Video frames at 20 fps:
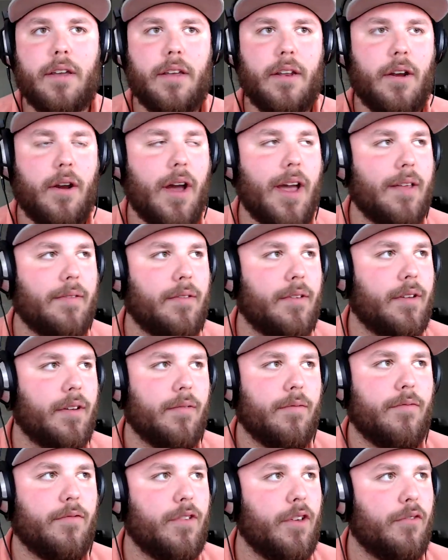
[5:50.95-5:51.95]
You
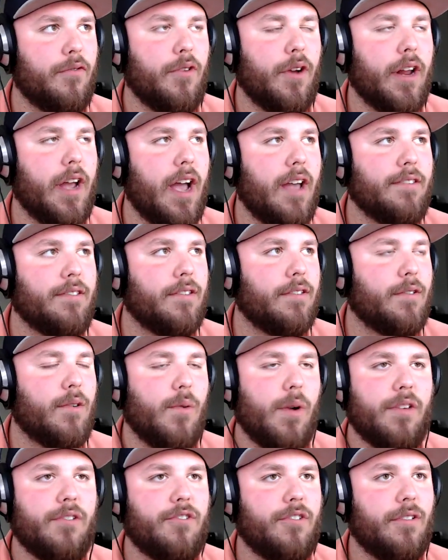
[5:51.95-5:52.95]
can feel free to ask us
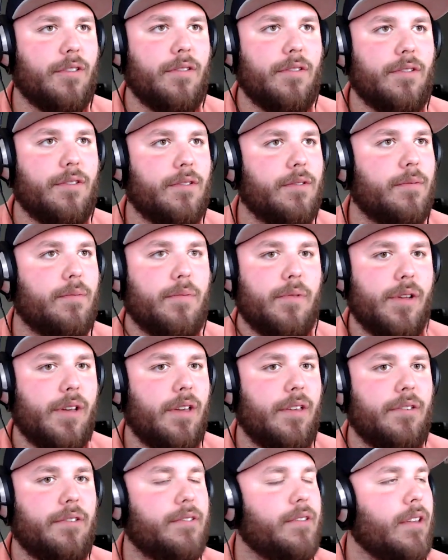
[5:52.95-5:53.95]
questions,
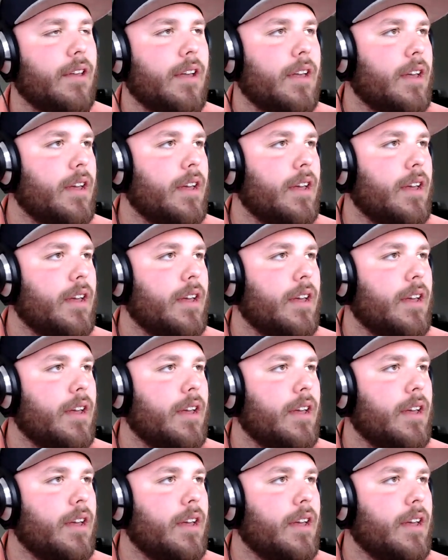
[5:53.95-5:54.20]
please.